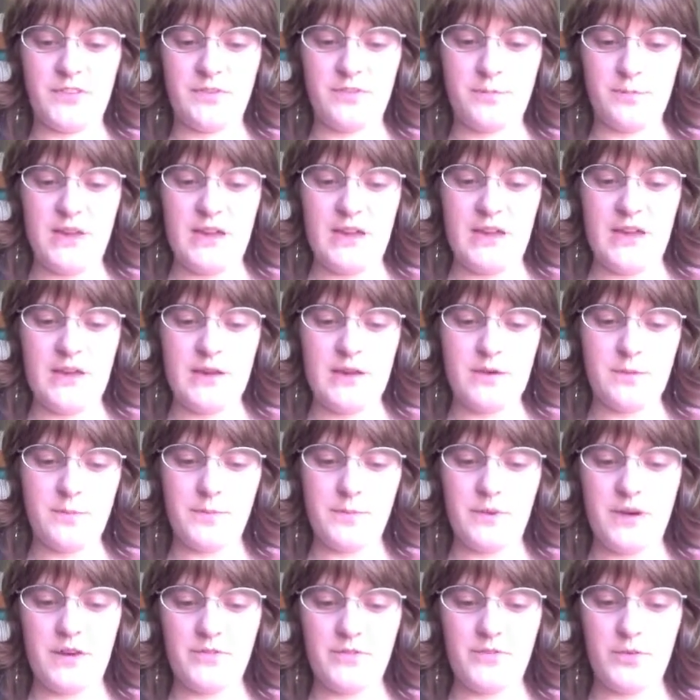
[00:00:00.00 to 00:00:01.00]
as me,
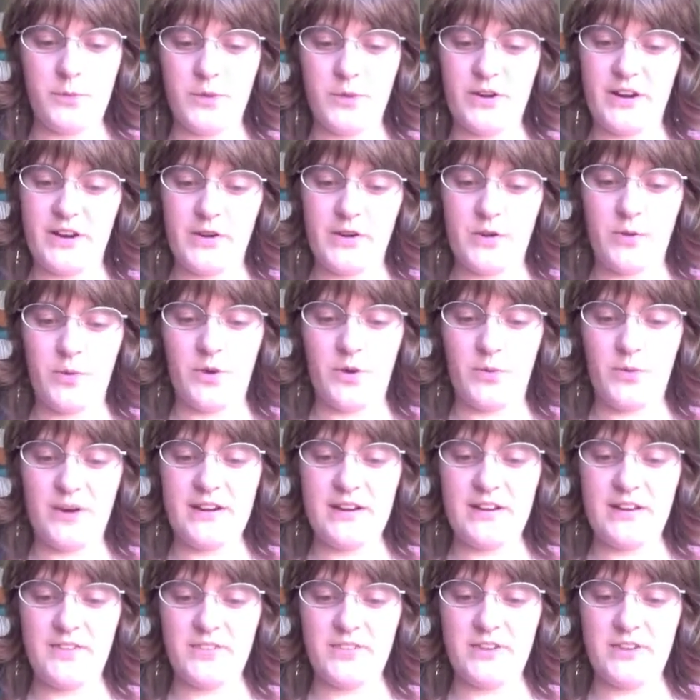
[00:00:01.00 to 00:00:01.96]
but from what I knew already of